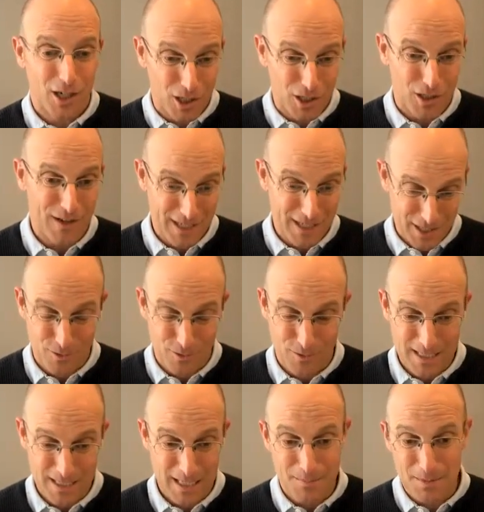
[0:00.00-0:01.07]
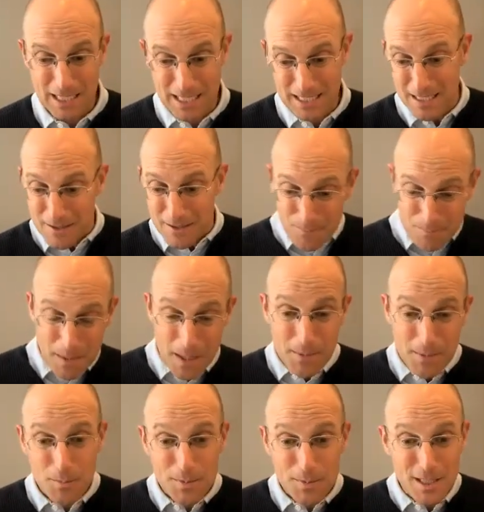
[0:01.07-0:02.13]
and cardiovascular risk i mean it's maybe
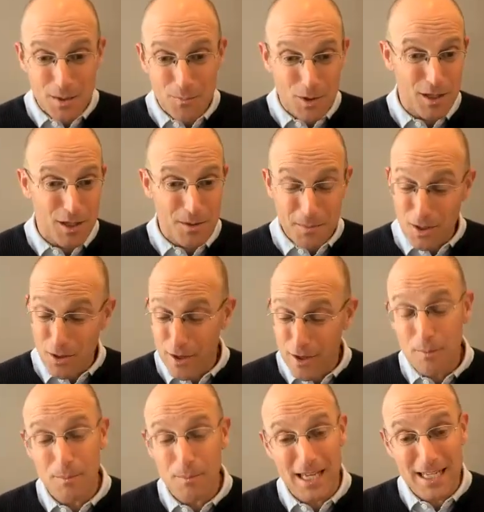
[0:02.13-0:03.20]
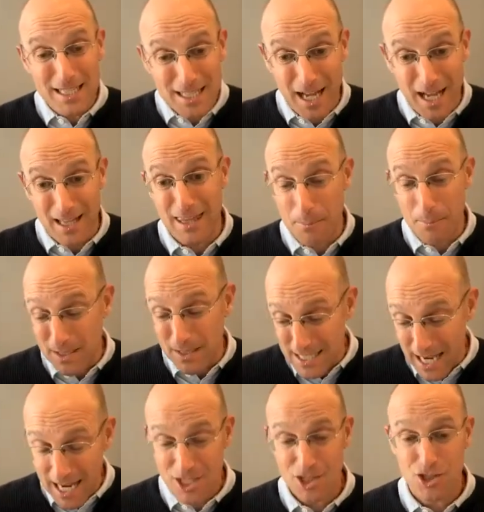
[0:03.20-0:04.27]
it'll be somewhere in the middle there but it's got that
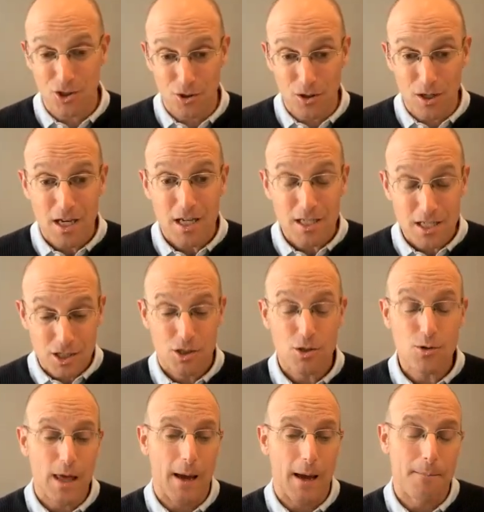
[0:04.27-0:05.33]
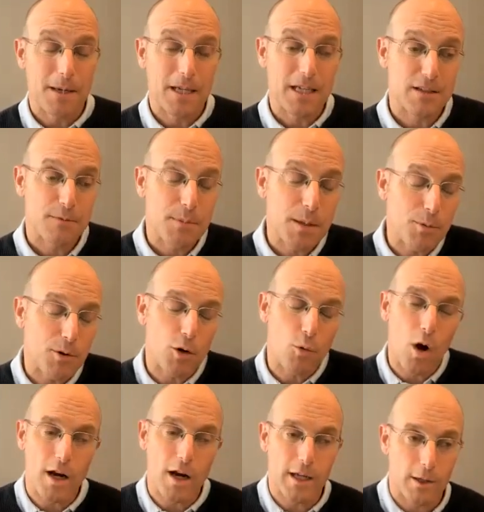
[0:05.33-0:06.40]
potential to do that because if people are
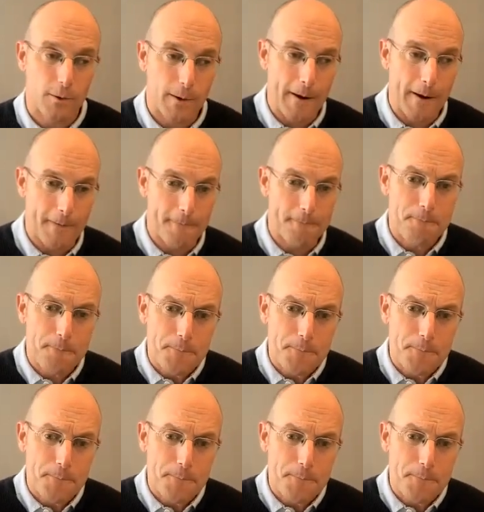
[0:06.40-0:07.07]
walking around